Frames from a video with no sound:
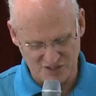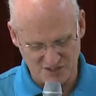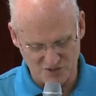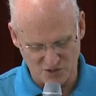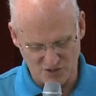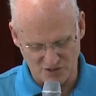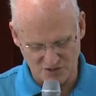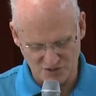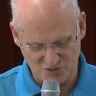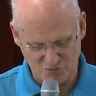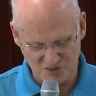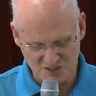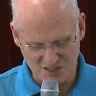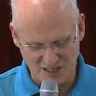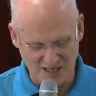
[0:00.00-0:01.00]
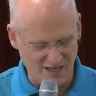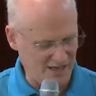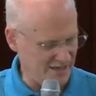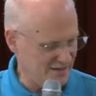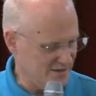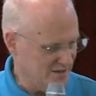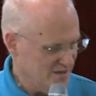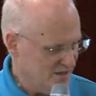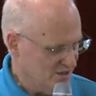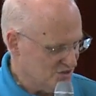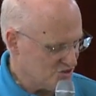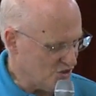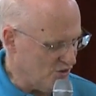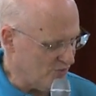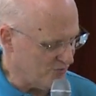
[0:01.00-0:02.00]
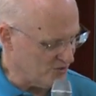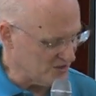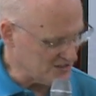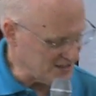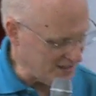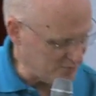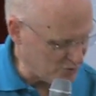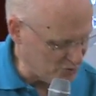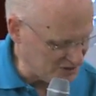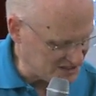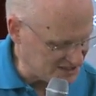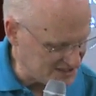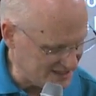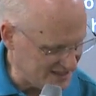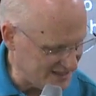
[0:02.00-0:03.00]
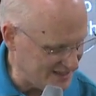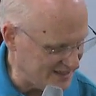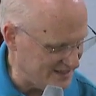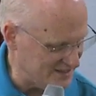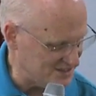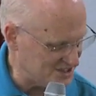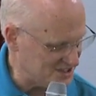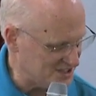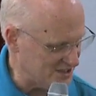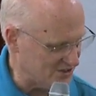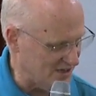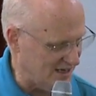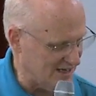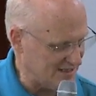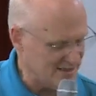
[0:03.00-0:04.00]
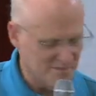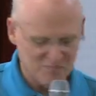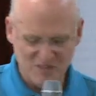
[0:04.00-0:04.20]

and daughters reside. So, for example, we see in Sirach,